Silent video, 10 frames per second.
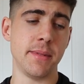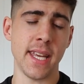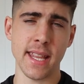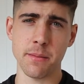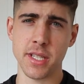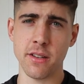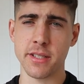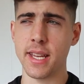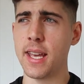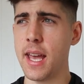Take them
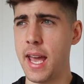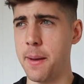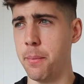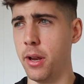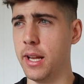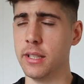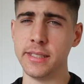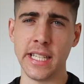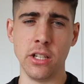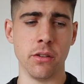seriously and put little
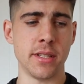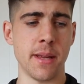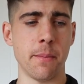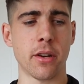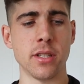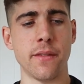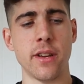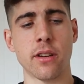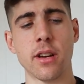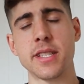deloads in, because if
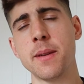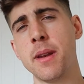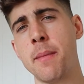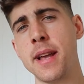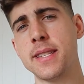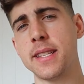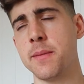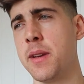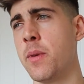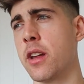you've got a similar mindset
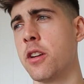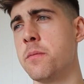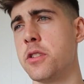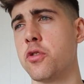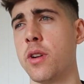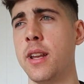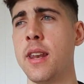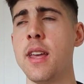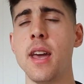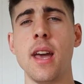to me when it comes to
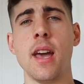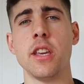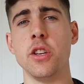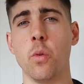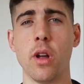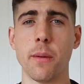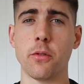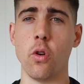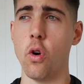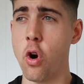training, you want to
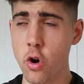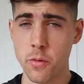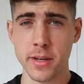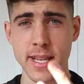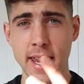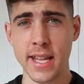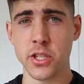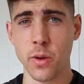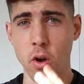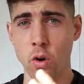go 100%
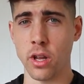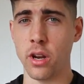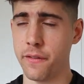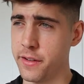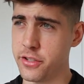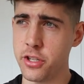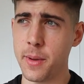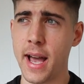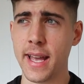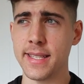into it, all or nothing,
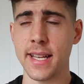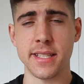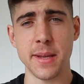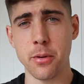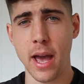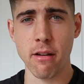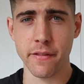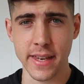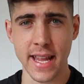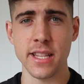super high intensity, put
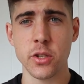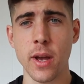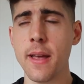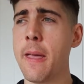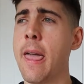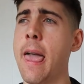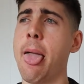everything into it.